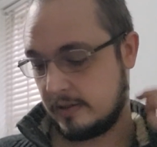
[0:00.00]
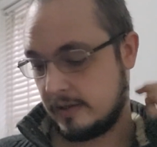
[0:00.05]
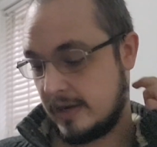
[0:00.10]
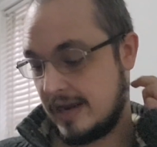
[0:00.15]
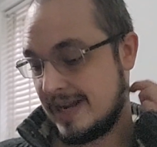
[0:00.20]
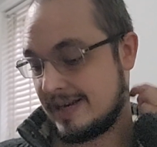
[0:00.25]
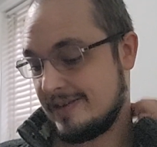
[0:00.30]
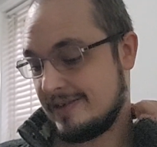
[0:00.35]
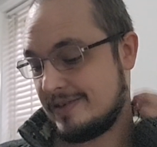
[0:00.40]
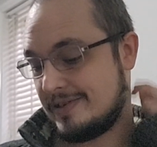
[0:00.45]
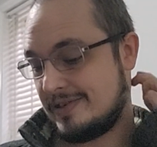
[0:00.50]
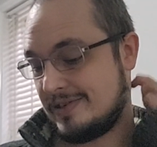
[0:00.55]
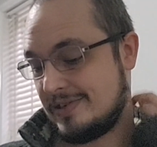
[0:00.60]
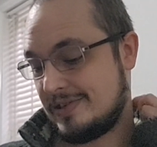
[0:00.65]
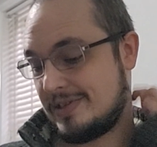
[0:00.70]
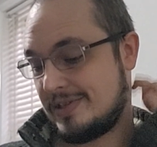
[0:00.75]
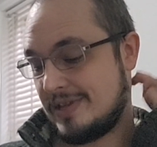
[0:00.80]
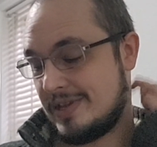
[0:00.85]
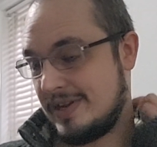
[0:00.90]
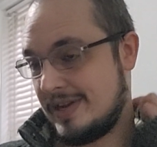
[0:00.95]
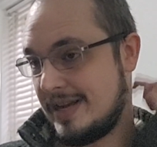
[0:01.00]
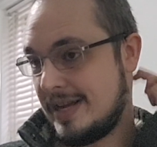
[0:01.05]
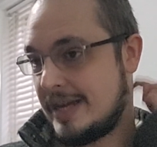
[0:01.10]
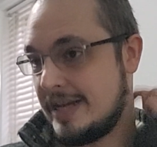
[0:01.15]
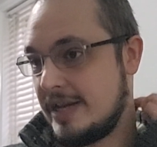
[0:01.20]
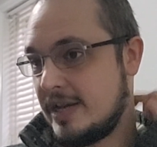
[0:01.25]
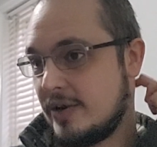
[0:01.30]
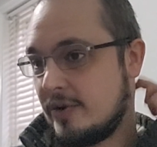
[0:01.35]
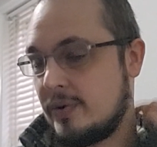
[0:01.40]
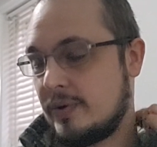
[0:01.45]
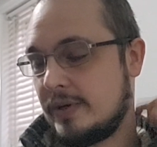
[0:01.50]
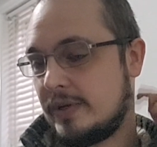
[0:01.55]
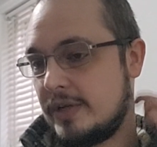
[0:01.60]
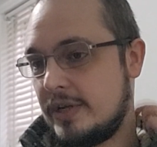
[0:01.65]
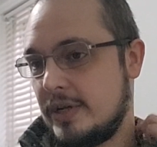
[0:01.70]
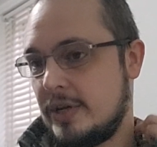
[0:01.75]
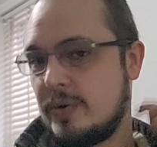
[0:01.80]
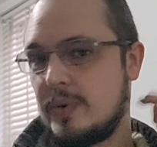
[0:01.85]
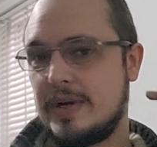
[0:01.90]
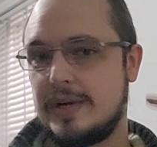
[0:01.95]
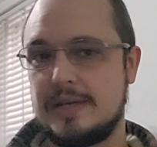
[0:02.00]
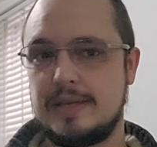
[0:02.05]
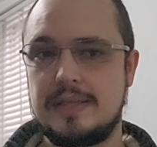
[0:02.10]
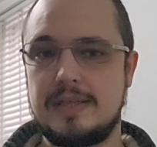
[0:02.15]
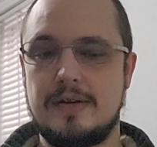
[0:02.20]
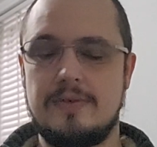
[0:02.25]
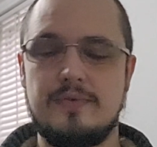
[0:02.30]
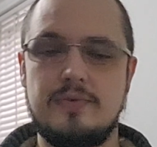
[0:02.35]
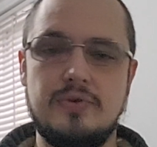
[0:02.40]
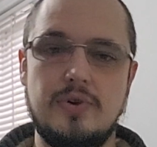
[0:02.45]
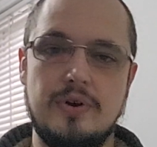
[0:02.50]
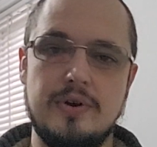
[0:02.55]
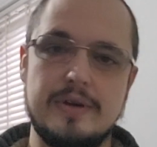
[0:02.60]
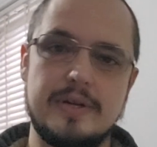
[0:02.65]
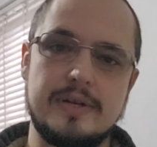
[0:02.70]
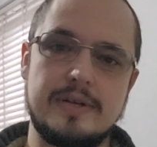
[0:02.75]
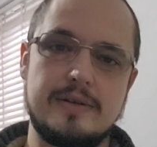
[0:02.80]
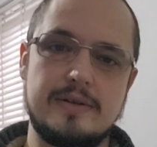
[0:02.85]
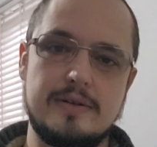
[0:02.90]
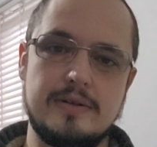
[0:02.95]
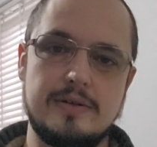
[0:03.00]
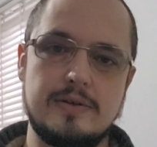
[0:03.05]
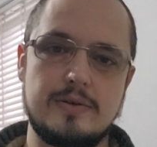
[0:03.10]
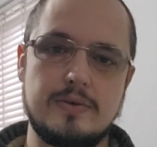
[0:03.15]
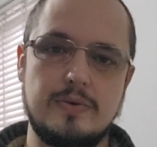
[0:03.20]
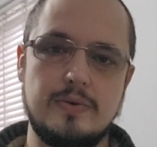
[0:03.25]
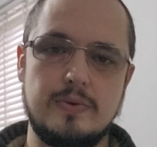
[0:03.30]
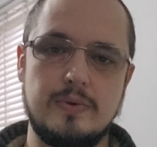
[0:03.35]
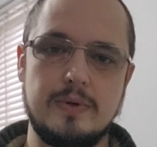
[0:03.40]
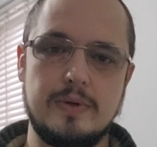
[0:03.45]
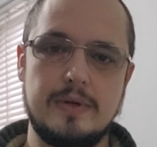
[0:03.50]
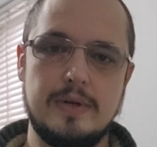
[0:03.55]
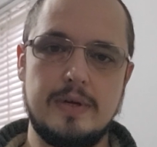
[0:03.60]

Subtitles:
And just the EU and the US, they've tried to do